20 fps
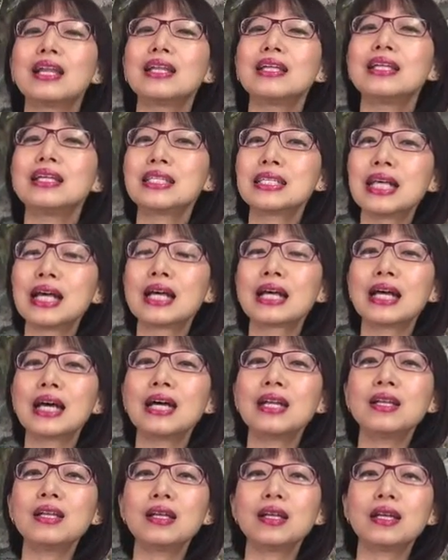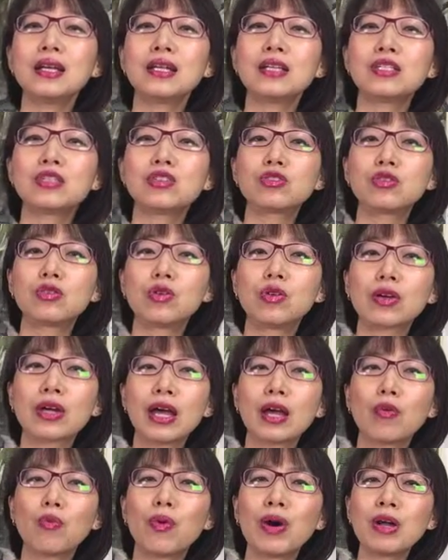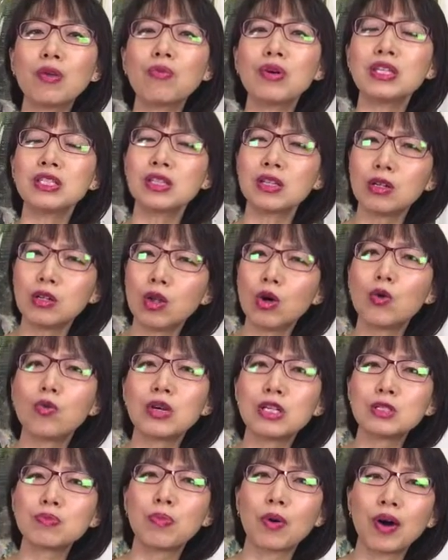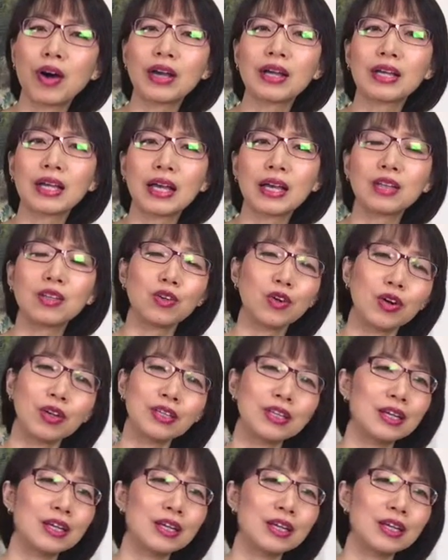The second is to look at what was the lowest point in your